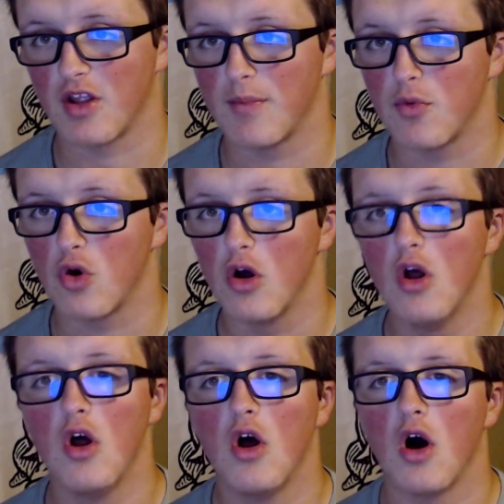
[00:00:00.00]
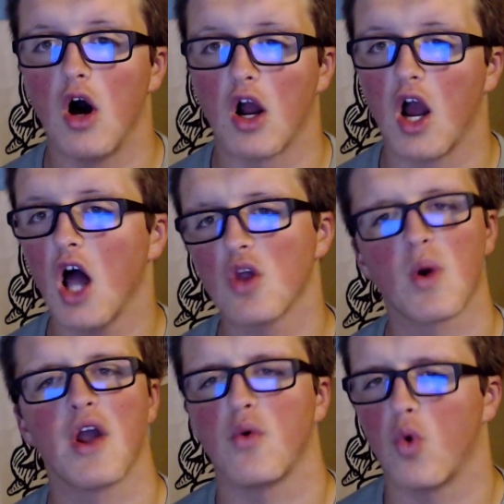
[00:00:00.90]
Temple.
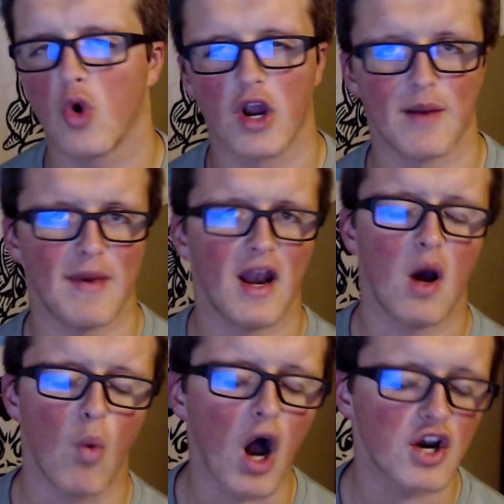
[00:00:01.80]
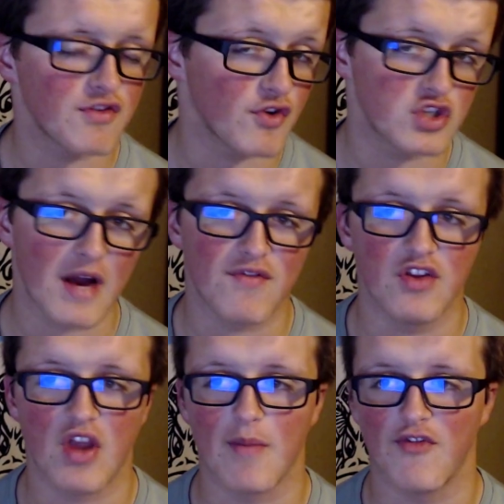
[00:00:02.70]
Colorado, Oregon, man. I watched the first half of
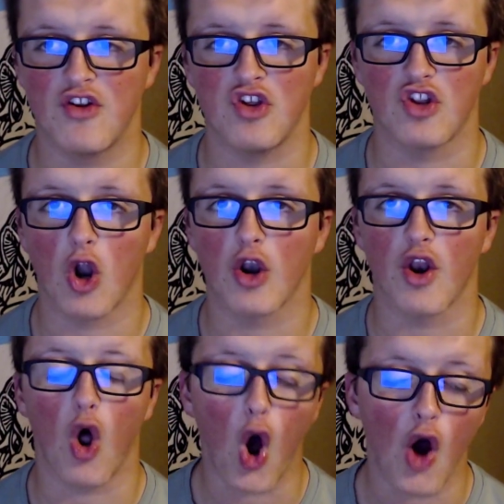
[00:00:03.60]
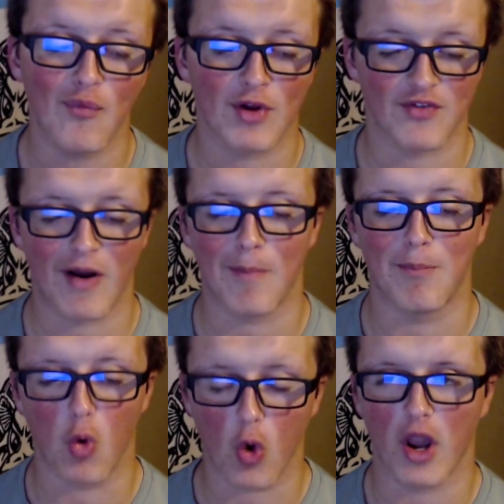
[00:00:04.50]
this game. Eventually turned it off because of how
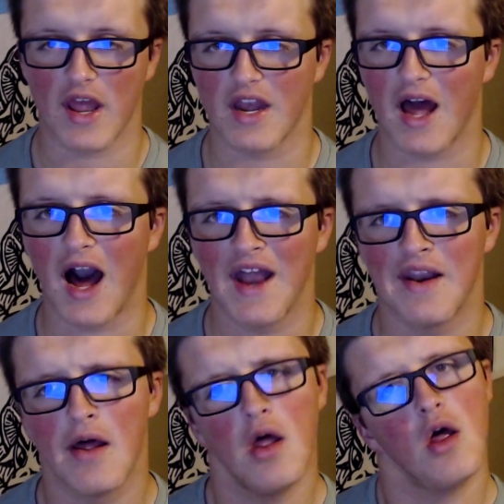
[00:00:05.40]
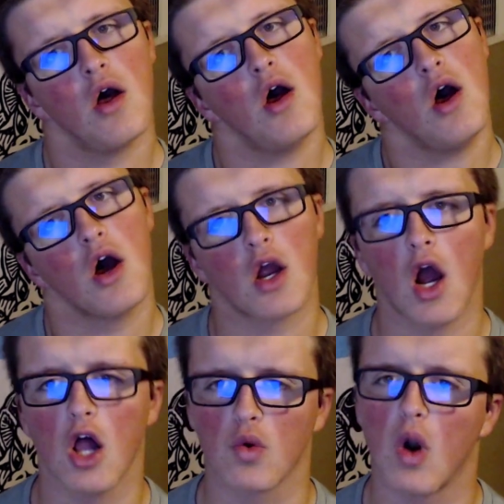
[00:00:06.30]
boring it got.
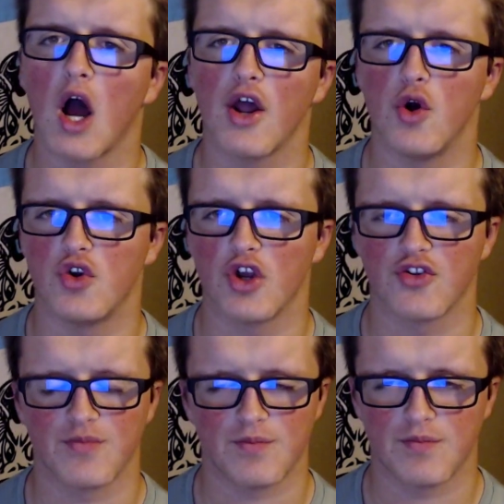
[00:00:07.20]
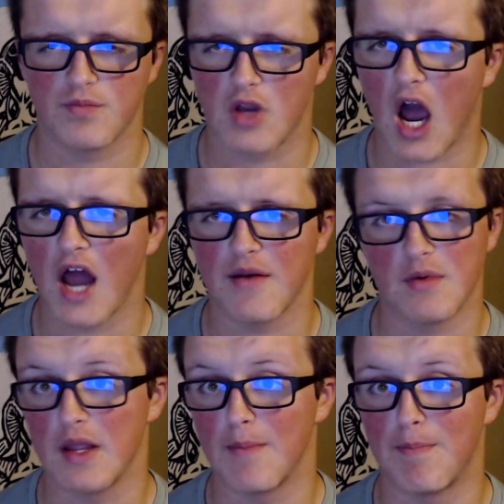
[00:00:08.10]
Colorado just got
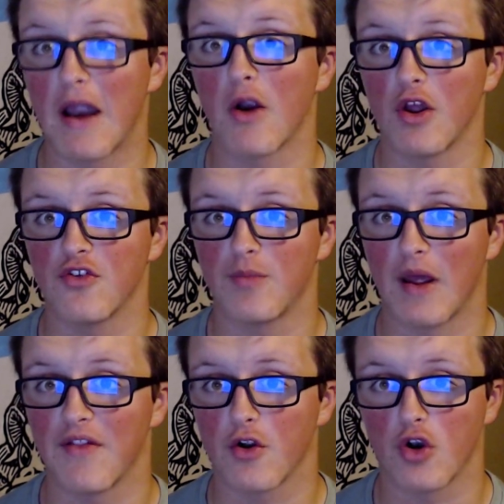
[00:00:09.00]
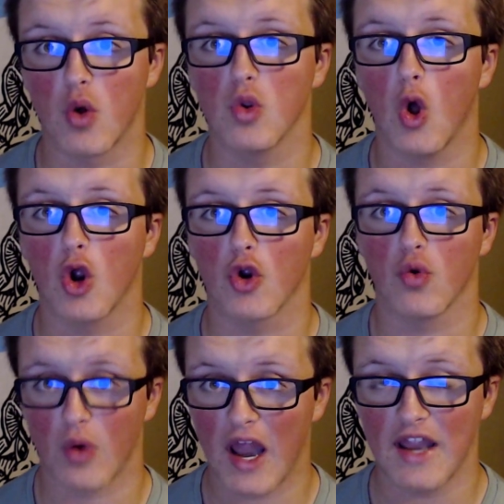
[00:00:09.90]
embarrassed, man. They're no longer
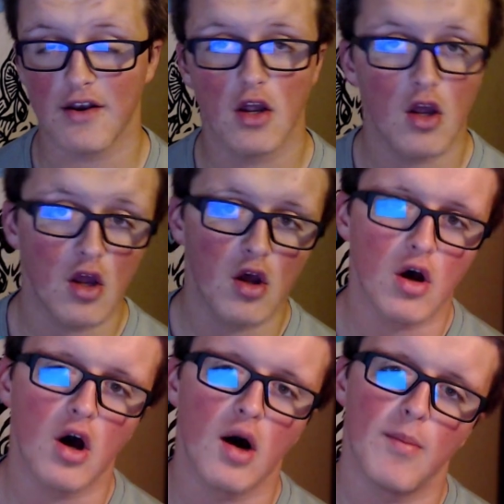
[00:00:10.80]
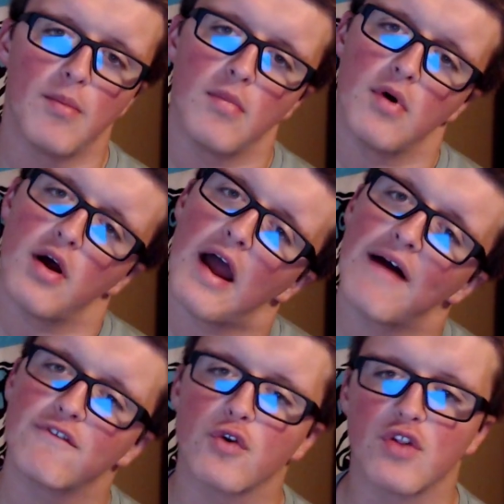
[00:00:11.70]
ranked
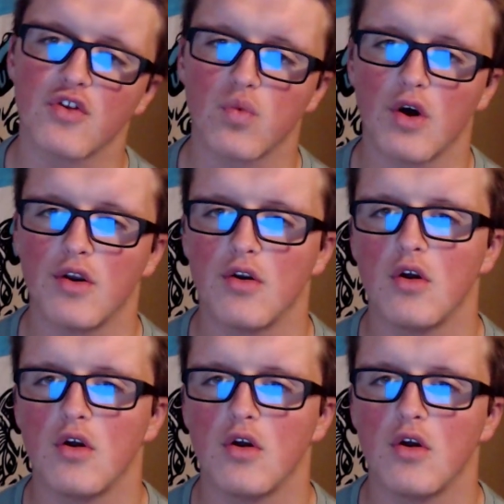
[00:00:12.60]
after this one.